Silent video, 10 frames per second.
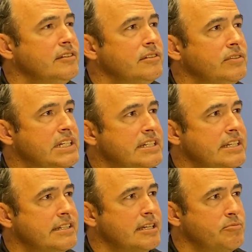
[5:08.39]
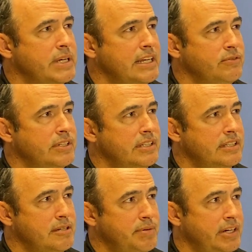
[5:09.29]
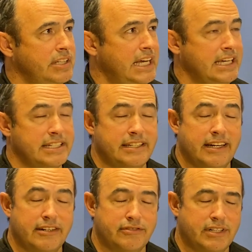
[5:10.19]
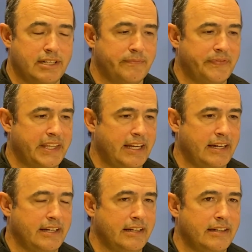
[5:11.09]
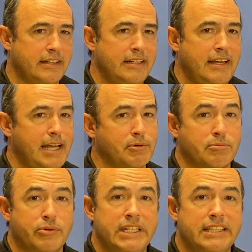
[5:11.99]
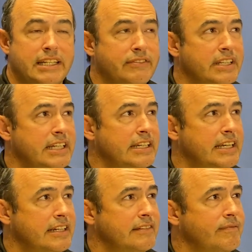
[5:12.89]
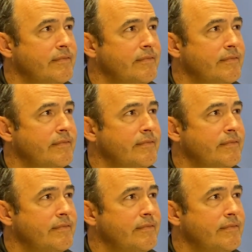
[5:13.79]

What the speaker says: We see somebody with a paralyzed diaphragm able to breathe evenly again.